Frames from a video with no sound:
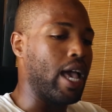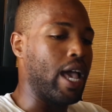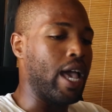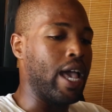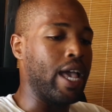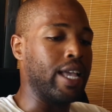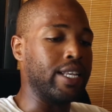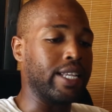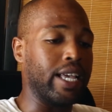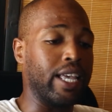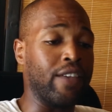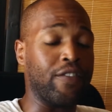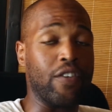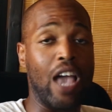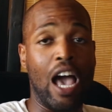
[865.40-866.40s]
And
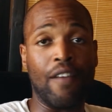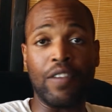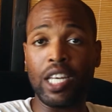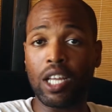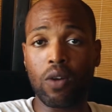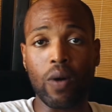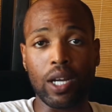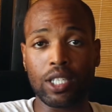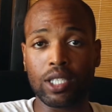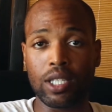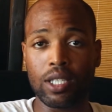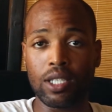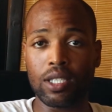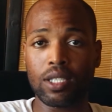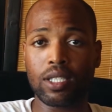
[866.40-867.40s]
if you have any
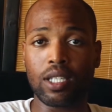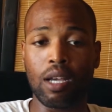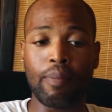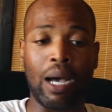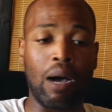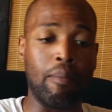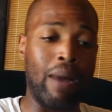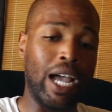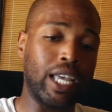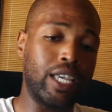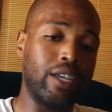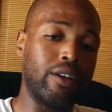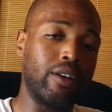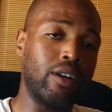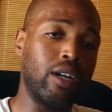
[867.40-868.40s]
questions about my
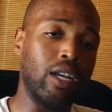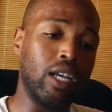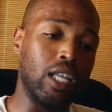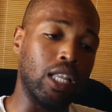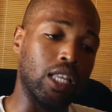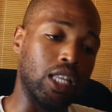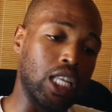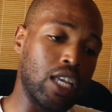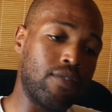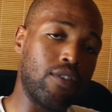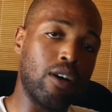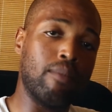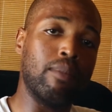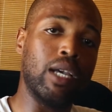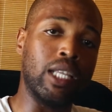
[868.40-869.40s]
gear, leave
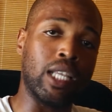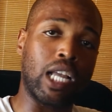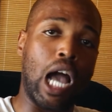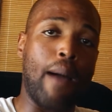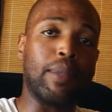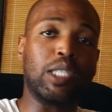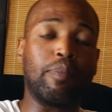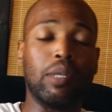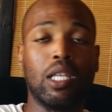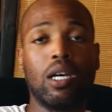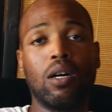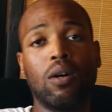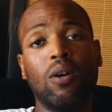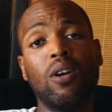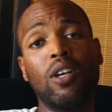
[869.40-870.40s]
them in the comments
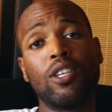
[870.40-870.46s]
below.